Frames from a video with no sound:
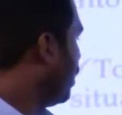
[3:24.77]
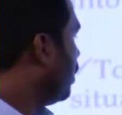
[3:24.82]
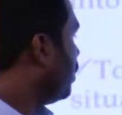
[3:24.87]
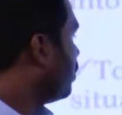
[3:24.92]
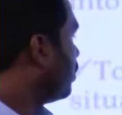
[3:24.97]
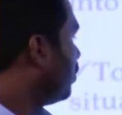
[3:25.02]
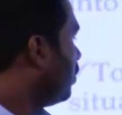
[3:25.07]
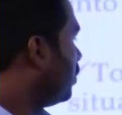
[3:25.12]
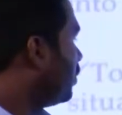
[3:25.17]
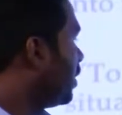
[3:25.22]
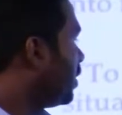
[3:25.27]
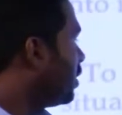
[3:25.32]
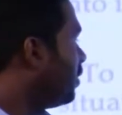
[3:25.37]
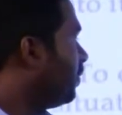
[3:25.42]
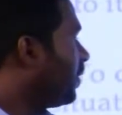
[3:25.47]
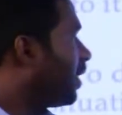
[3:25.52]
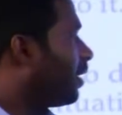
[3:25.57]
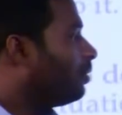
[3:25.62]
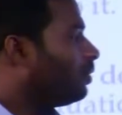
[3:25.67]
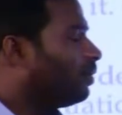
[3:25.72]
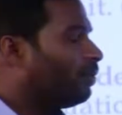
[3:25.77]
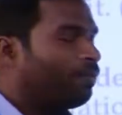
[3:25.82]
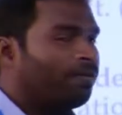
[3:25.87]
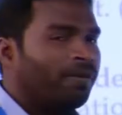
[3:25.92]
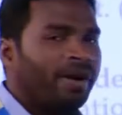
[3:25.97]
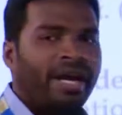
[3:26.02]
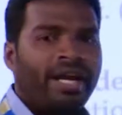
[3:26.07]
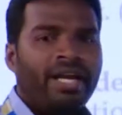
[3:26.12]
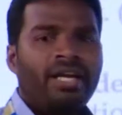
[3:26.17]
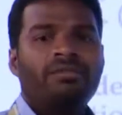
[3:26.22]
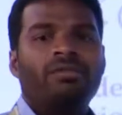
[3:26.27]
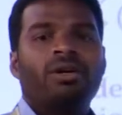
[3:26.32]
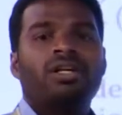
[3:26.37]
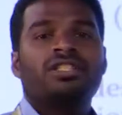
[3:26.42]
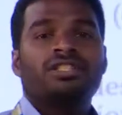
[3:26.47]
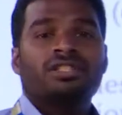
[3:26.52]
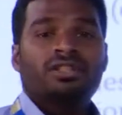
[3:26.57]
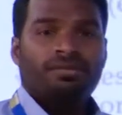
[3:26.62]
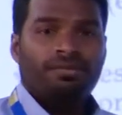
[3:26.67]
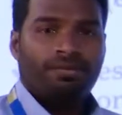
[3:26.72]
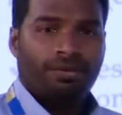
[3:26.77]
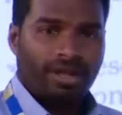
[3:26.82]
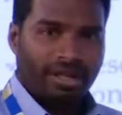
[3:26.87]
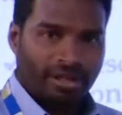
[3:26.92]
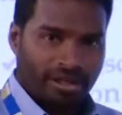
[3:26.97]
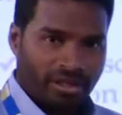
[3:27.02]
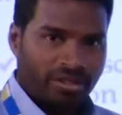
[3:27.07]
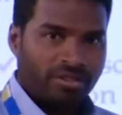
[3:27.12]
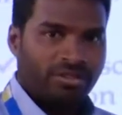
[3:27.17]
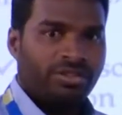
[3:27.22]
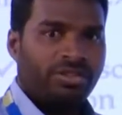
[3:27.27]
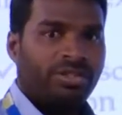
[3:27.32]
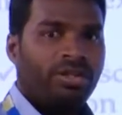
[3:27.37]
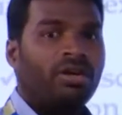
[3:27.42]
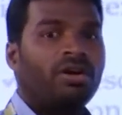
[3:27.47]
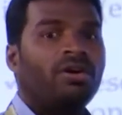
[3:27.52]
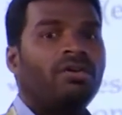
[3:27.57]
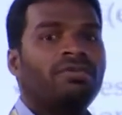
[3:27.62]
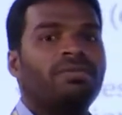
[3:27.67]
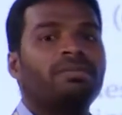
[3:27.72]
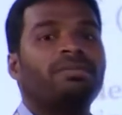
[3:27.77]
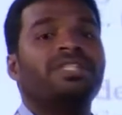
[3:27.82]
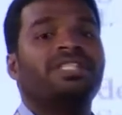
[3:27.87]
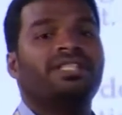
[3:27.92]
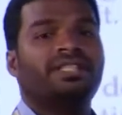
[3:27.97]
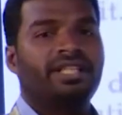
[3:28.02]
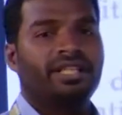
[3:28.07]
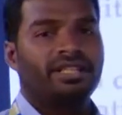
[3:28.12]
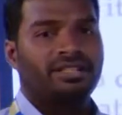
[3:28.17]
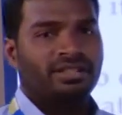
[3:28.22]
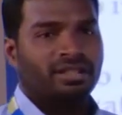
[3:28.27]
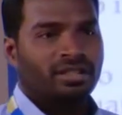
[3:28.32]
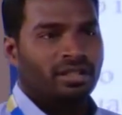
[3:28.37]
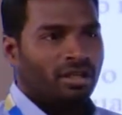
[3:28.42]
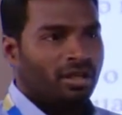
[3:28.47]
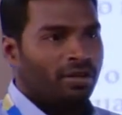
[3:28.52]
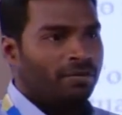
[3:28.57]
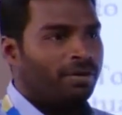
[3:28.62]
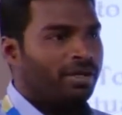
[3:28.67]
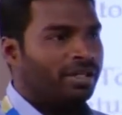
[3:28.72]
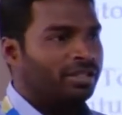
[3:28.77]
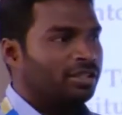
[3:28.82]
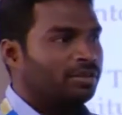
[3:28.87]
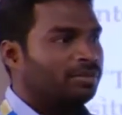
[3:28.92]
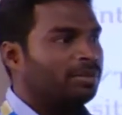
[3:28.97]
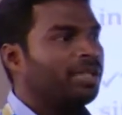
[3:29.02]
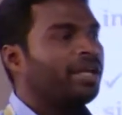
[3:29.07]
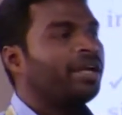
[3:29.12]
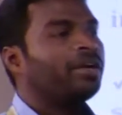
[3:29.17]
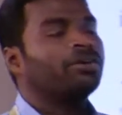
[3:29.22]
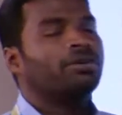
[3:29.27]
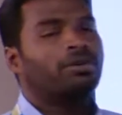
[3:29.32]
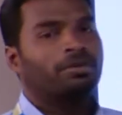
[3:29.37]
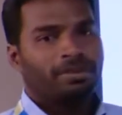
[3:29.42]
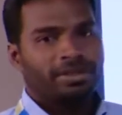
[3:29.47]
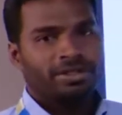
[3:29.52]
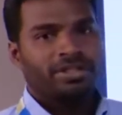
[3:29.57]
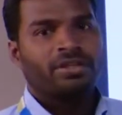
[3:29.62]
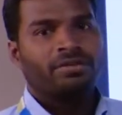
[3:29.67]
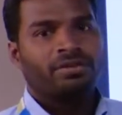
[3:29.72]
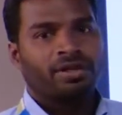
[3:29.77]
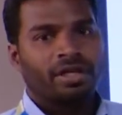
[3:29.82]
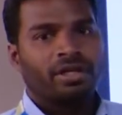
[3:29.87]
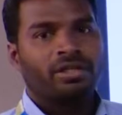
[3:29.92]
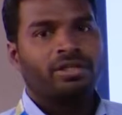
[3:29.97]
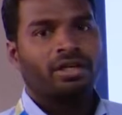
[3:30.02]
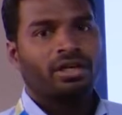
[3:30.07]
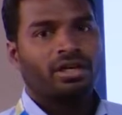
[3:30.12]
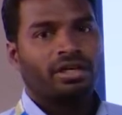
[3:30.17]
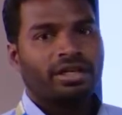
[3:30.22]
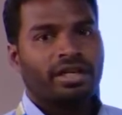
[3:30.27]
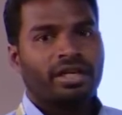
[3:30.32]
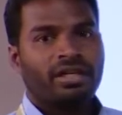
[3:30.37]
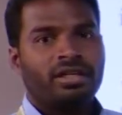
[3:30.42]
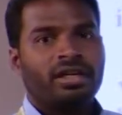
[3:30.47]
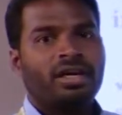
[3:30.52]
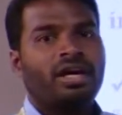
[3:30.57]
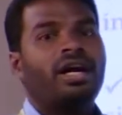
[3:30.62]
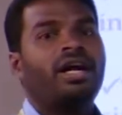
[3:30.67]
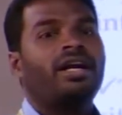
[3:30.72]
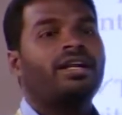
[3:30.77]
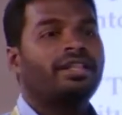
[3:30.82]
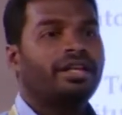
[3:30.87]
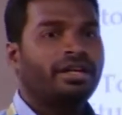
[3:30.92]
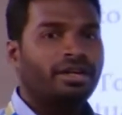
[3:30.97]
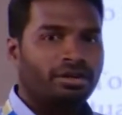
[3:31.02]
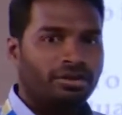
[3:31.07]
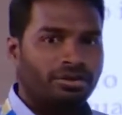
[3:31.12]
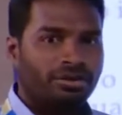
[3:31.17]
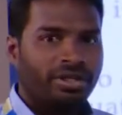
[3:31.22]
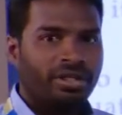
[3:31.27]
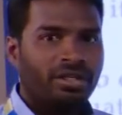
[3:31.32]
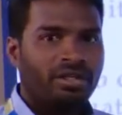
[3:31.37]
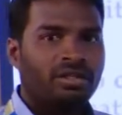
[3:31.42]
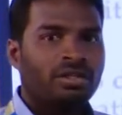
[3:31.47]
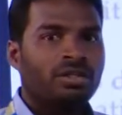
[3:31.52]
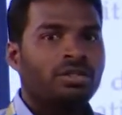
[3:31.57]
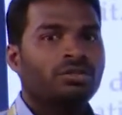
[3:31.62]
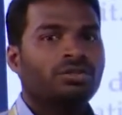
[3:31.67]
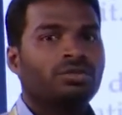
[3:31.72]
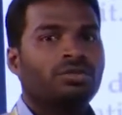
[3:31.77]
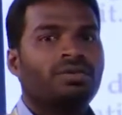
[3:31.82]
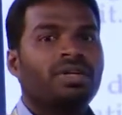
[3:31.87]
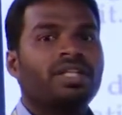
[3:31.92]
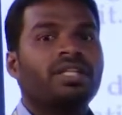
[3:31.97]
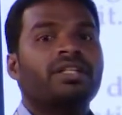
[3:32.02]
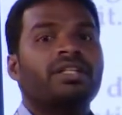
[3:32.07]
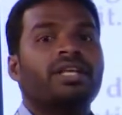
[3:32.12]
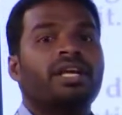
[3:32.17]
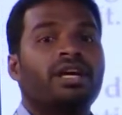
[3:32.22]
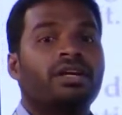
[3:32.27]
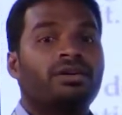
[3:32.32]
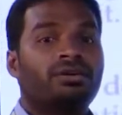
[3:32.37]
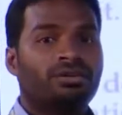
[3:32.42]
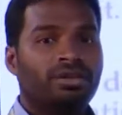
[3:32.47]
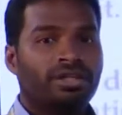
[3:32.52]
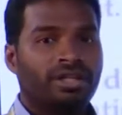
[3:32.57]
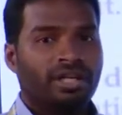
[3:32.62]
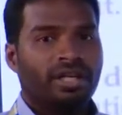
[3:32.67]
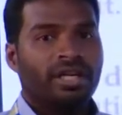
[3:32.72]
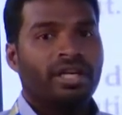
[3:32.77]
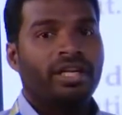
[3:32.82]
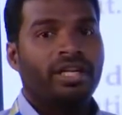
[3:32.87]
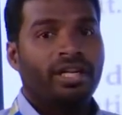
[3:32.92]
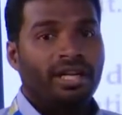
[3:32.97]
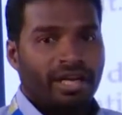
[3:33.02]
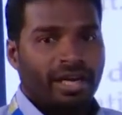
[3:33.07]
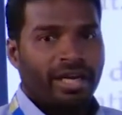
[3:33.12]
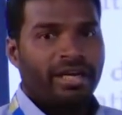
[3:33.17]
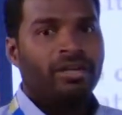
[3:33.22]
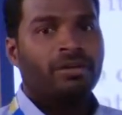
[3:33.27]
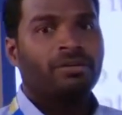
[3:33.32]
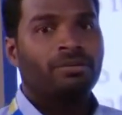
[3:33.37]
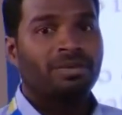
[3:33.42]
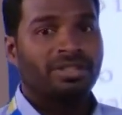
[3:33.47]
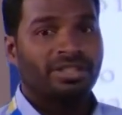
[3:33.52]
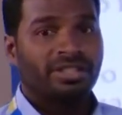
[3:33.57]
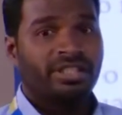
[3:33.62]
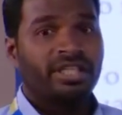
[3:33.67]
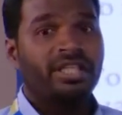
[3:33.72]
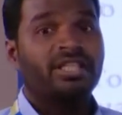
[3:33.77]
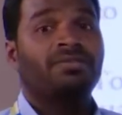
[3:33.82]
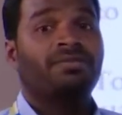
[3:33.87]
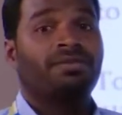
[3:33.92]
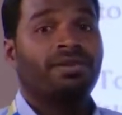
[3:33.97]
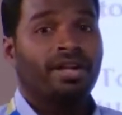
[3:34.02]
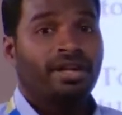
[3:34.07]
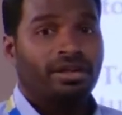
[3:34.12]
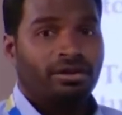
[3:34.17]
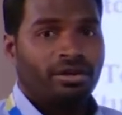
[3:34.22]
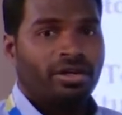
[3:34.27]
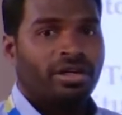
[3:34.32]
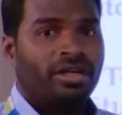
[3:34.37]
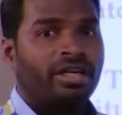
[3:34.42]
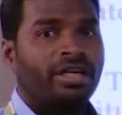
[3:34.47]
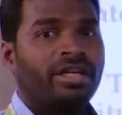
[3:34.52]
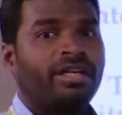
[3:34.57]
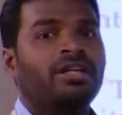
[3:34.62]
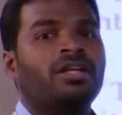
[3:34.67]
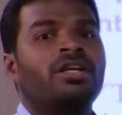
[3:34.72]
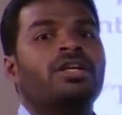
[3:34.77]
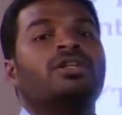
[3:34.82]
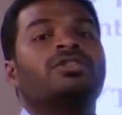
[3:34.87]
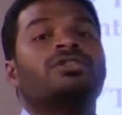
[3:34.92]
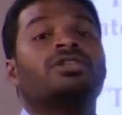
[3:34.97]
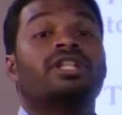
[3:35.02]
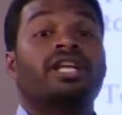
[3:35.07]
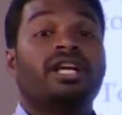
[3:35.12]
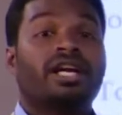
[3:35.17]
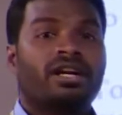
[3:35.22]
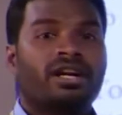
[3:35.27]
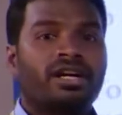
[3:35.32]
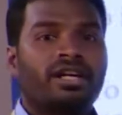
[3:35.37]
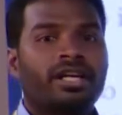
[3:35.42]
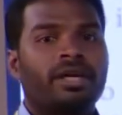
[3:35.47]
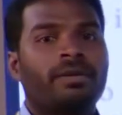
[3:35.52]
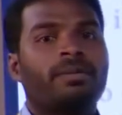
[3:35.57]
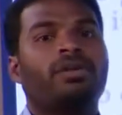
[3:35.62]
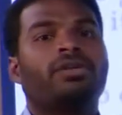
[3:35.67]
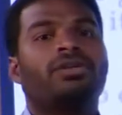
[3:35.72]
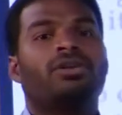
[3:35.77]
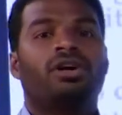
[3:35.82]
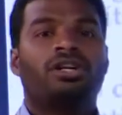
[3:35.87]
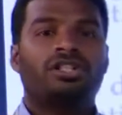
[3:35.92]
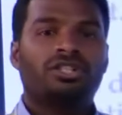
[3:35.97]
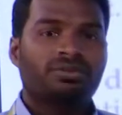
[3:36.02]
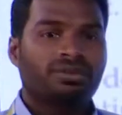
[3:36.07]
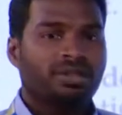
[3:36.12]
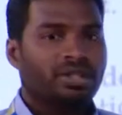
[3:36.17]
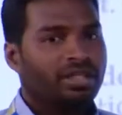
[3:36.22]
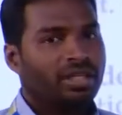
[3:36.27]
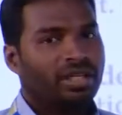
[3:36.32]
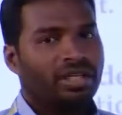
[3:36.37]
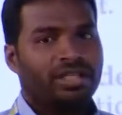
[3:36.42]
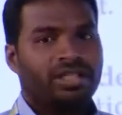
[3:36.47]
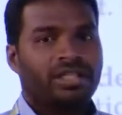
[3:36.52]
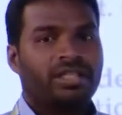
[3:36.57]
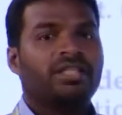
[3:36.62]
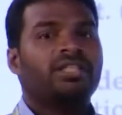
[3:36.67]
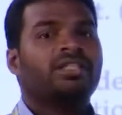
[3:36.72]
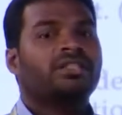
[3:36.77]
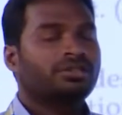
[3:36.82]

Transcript: So just we have to find what is the frequency of mistakes. For example, a group is given a target and they are doing, so whether they are doing any kind of mistake frequently, so they cannot be able to achieve the target.